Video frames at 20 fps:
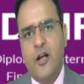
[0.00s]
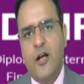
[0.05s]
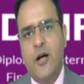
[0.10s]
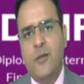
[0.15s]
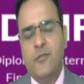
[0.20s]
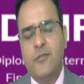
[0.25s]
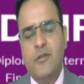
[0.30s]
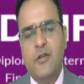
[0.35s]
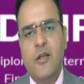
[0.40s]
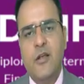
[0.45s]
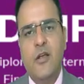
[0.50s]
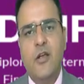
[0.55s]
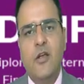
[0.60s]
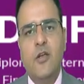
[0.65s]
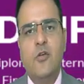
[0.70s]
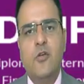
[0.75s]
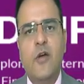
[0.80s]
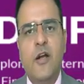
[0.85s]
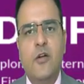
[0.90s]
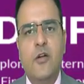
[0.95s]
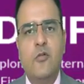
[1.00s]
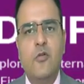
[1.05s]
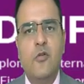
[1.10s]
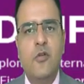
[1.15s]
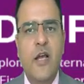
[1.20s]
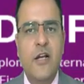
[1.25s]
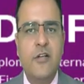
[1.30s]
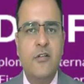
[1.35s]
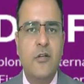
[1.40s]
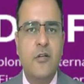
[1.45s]
comes, you get to know
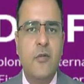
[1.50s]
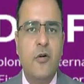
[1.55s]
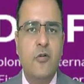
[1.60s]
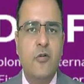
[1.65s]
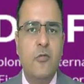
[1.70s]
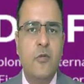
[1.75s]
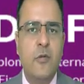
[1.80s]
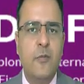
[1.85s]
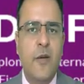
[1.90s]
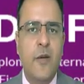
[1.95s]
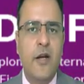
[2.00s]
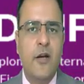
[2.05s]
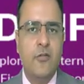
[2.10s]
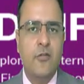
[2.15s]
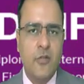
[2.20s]
the actual amount to be paid.